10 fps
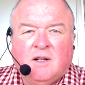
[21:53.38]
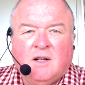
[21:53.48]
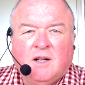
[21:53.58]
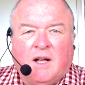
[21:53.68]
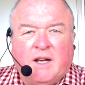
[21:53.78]

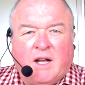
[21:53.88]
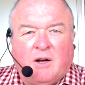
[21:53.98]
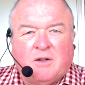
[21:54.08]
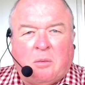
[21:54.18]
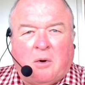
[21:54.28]
And now it's
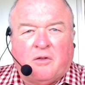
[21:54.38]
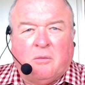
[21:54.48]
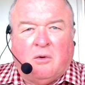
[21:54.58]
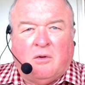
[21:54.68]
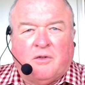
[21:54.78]

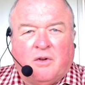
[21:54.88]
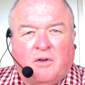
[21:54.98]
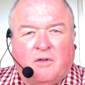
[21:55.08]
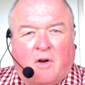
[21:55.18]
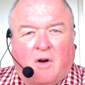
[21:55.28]
possible to
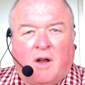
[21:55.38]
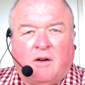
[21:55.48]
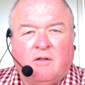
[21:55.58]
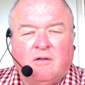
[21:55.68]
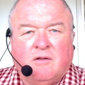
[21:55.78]
design
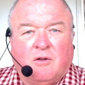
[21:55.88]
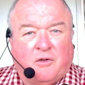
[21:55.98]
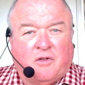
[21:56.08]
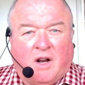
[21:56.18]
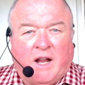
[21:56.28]
or
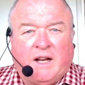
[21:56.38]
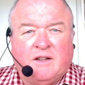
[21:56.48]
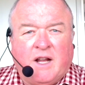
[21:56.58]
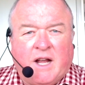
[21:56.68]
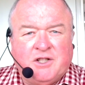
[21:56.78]
select
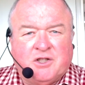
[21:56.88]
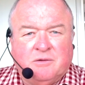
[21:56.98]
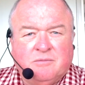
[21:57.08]
the engine,